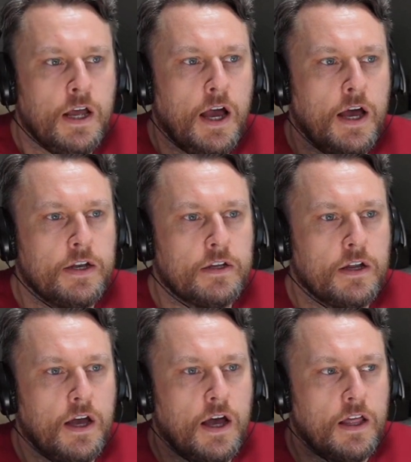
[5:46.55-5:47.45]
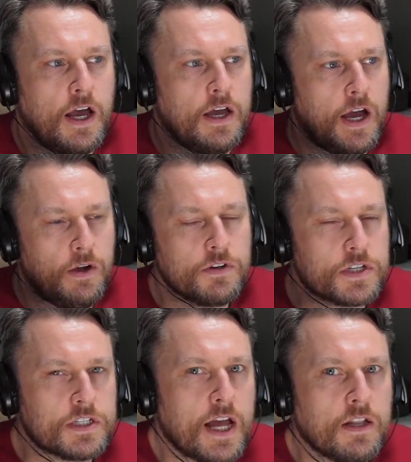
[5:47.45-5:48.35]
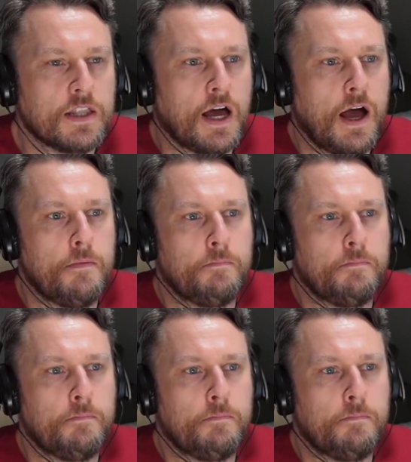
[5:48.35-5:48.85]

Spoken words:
And I understand that,